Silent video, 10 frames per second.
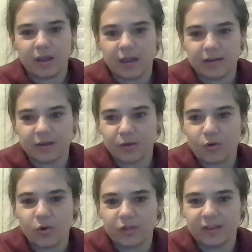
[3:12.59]
and
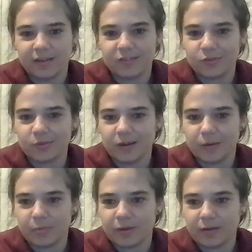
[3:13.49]
correlate it to
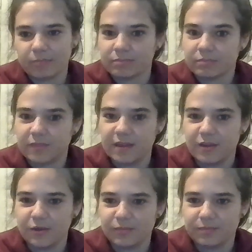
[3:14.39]
reading a book.
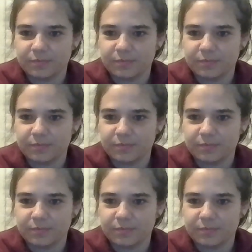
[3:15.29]
Thank you.